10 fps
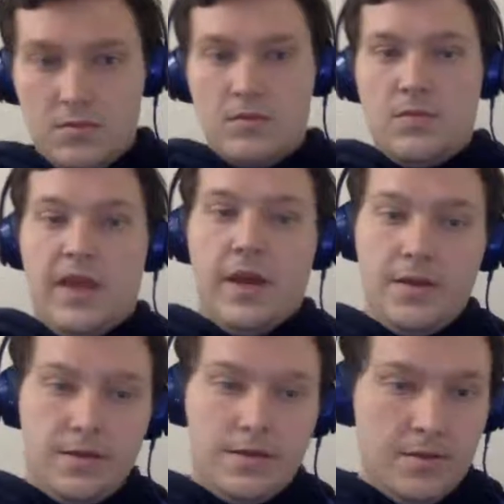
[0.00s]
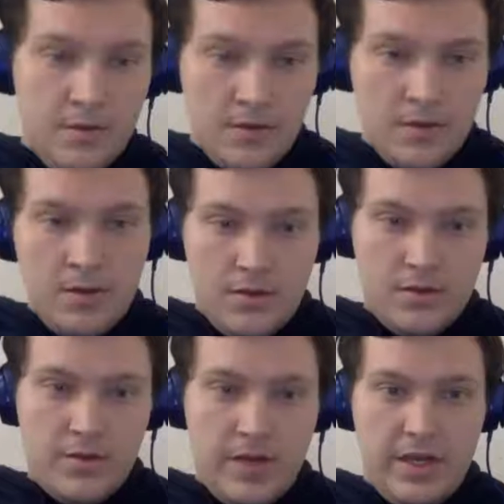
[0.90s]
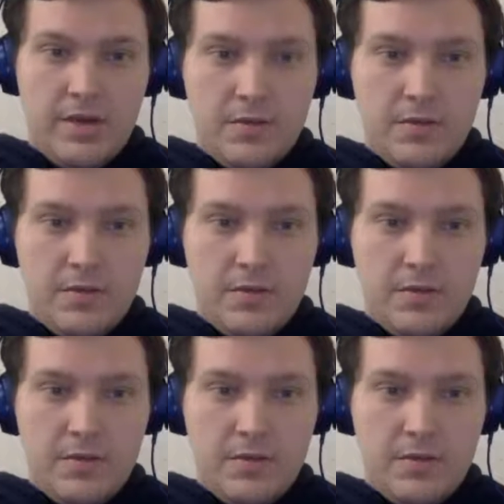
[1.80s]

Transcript: Yeah, that's what I have.